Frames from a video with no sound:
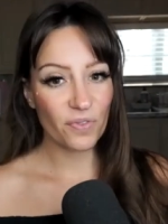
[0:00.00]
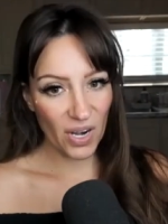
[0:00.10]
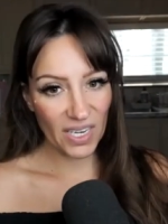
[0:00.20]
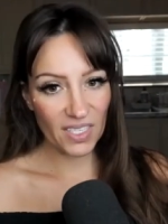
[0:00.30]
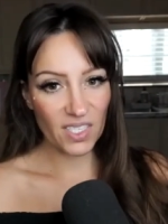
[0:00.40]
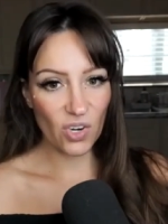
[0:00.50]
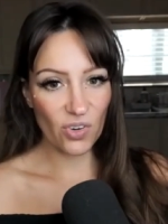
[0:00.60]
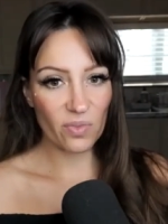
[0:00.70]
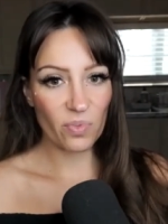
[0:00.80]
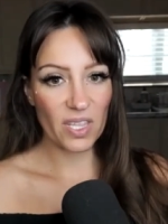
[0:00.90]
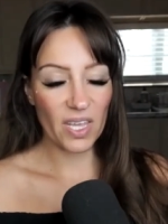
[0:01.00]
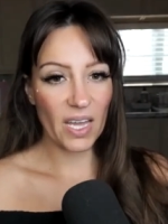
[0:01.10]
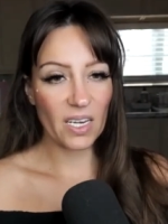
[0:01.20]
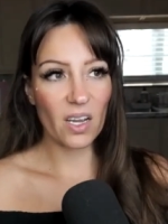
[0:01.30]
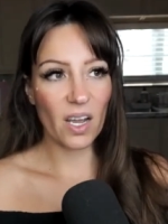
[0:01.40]
Before I get started with
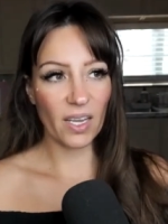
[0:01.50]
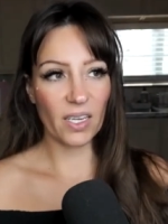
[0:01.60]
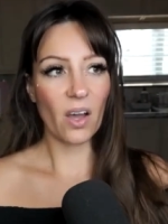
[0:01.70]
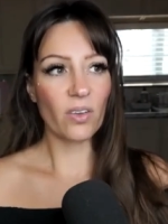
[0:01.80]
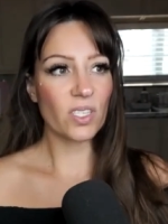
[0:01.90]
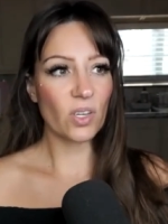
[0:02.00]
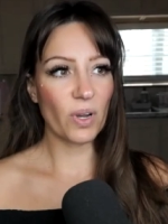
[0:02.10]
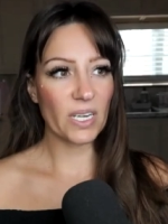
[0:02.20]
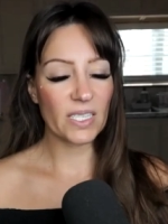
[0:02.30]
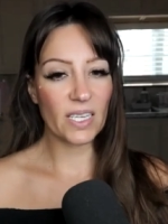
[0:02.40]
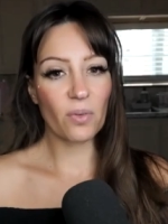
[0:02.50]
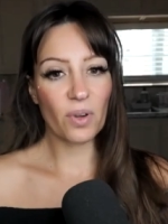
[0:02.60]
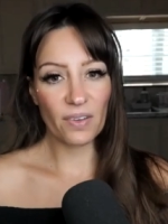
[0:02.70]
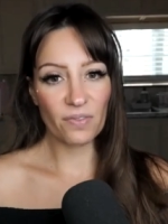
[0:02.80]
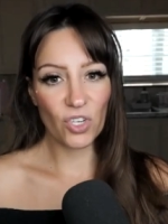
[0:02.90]
that, I also want to say
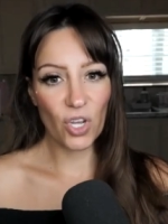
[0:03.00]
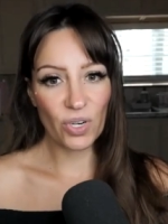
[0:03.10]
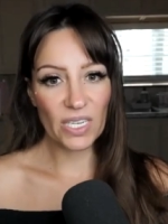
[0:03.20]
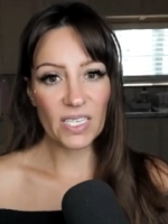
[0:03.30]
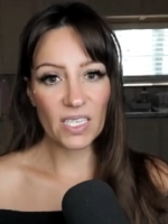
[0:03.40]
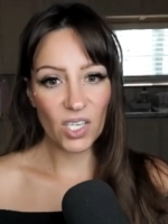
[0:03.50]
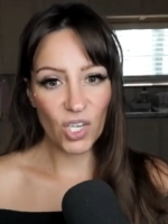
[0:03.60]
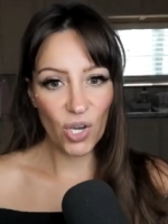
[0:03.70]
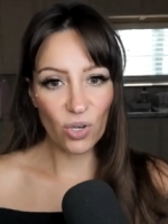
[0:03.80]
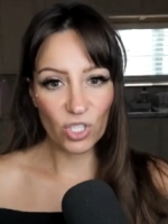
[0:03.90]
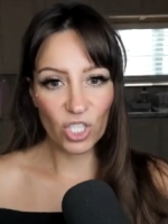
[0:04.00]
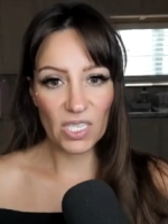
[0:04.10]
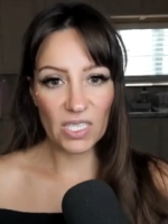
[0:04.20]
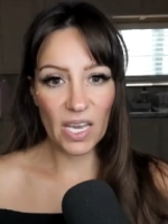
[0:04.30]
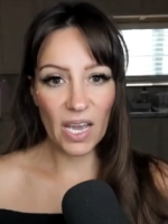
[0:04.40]
what I've noticed as a coach
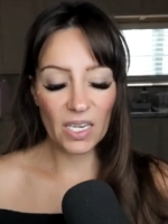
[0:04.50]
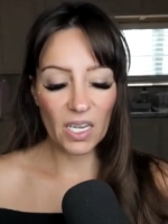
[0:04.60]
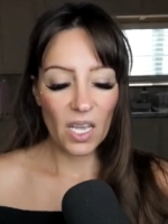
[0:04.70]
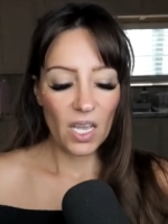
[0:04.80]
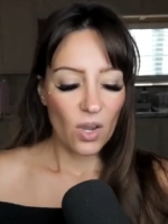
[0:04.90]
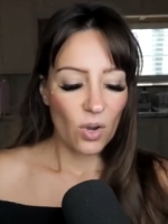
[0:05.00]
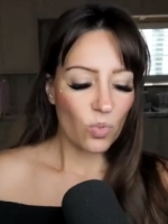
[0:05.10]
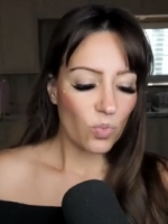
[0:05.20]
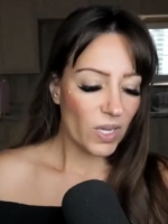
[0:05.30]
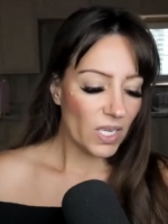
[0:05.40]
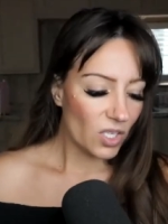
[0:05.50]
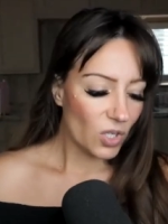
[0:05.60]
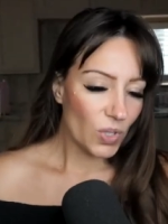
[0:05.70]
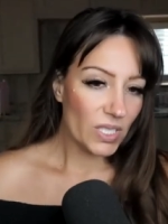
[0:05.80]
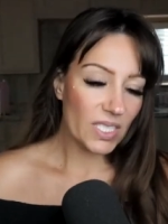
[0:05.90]
is that when
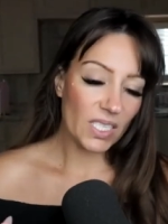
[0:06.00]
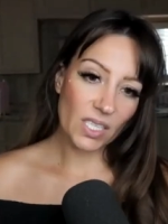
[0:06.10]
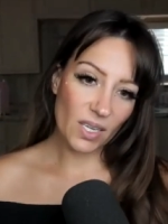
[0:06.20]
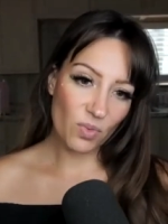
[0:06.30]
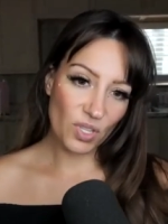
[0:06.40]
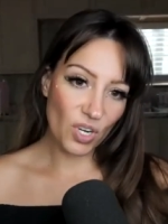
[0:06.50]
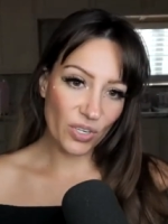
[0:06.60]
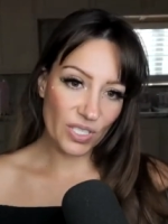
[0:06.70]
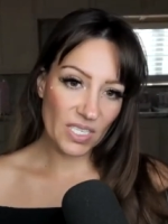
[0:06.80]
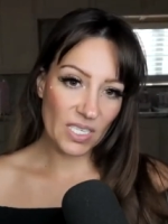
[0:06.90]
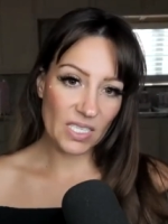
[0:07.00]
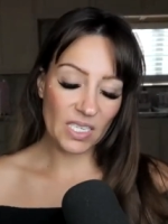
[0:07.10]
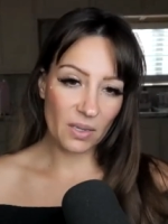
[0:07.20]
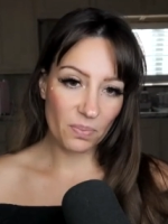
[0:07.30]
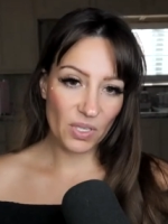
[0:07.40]
you're dealing with
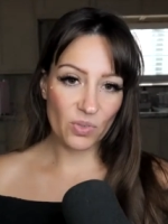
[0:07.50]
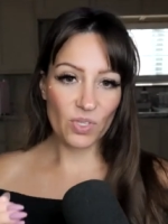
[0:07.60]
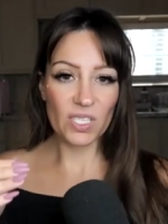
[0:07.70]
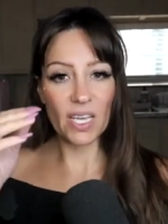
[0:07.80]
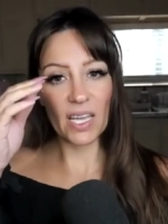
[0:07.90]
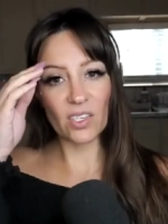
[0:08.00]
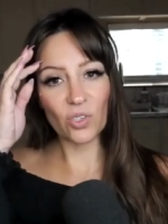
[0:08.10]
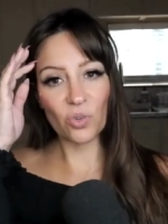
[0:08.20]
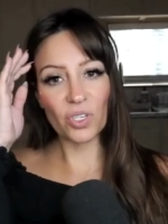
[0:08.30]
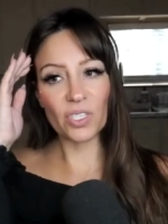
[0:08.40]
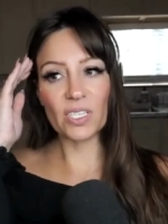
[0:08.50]
narcissistic abuse and you're